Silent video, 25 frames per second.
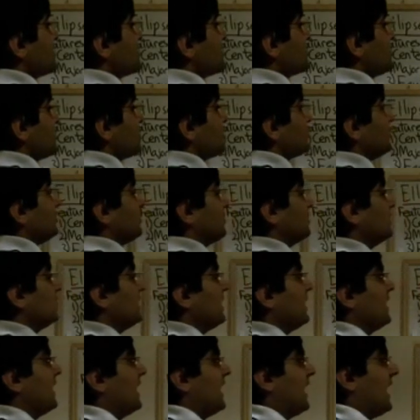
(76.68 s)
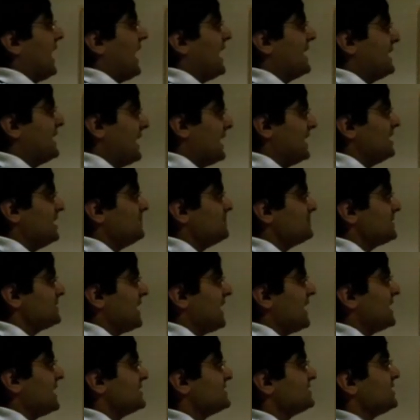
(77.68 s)
a circle, an ellipse
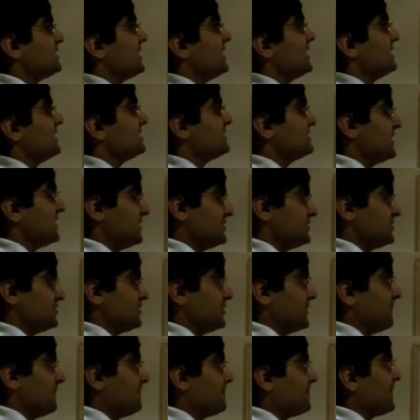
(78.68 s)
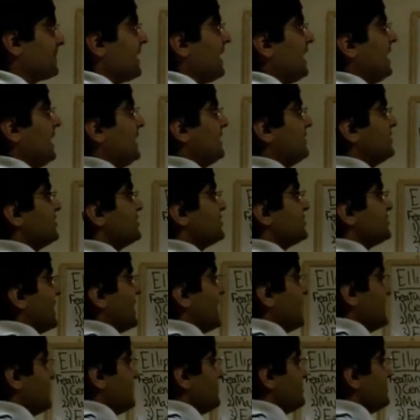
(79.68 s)
has a center. The
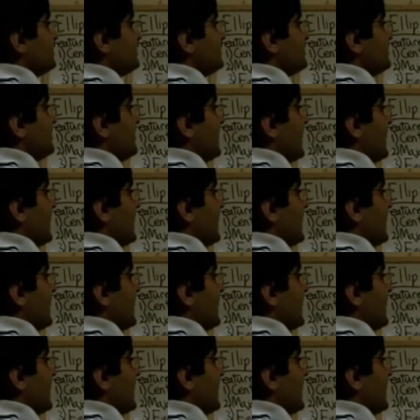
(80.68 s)
standard